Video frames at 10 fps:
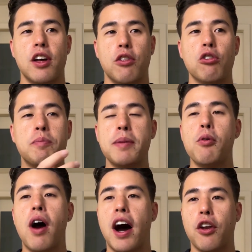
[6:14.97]
those
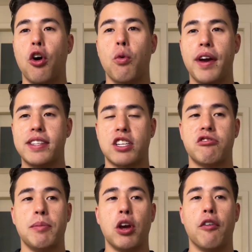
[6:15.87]
people aren't always
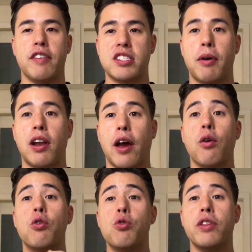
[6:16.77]
extremely obvious about like
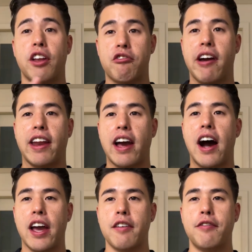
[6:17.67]
who they're trying to
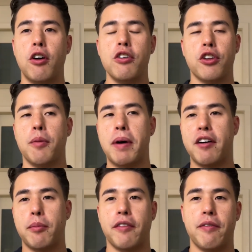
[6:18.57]
hire for,
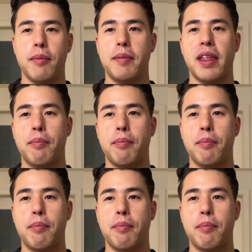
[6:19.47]
apart from if maybe they